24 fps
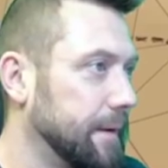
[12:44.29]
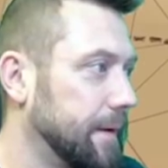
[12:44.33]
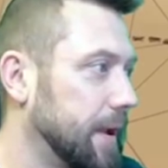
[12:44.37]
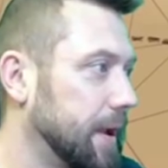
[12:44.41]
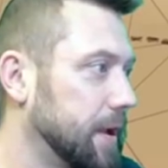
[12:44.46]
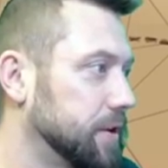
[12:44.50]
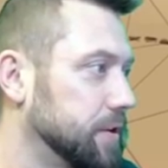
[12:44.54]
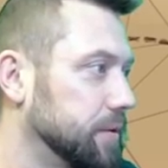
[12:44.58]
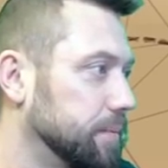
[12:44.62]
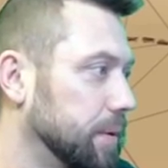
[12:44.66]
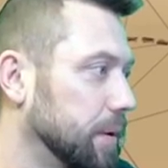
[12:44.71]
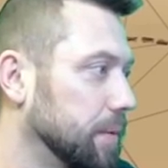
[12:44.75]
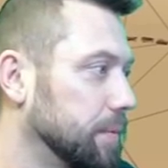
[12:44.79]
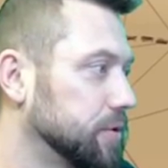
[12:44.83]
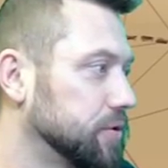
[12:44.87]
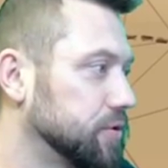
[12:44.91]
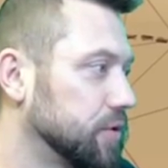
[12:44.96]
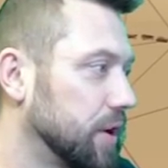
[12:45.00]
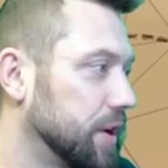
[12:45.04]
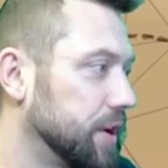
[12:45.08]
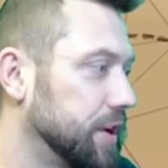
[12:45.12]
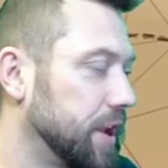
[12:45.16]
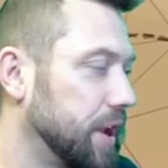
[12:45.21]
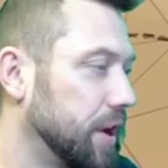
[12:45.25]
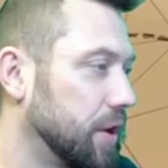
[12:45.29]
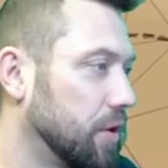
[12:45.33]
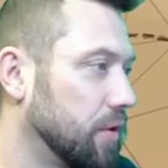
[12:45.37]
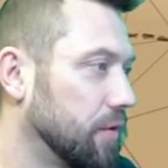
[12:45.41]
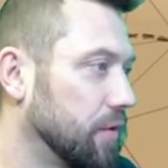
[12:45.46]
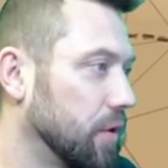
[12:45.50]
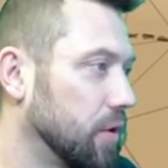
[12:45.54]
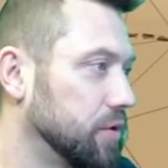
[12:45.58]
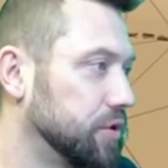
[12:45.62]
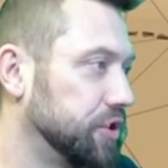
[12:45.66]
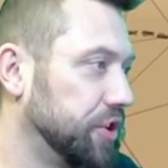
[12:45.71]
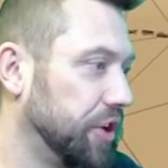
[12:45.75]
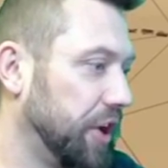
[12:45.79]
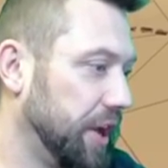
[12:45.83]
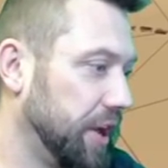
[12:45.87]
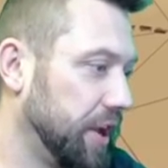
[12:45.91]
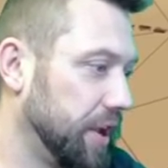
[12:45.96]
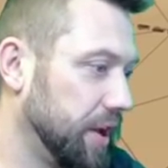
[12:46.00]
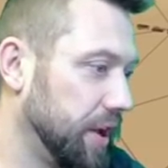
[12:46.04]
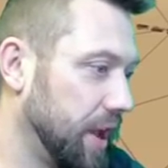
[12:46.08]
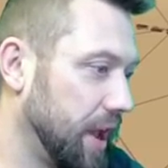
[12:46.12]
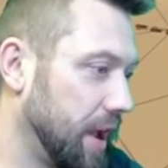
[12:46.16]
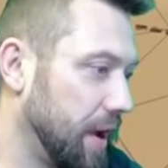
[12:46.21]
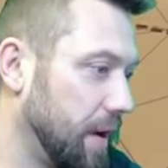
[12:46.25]
Okay, so Purple's trying to take over Oceania
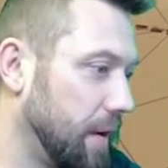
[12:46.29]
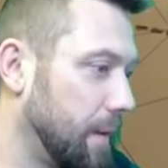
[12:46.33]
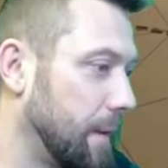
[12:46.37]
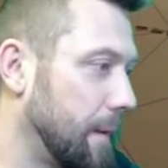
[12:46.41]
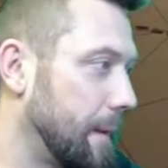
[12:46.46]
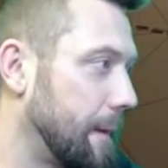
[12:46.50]
now.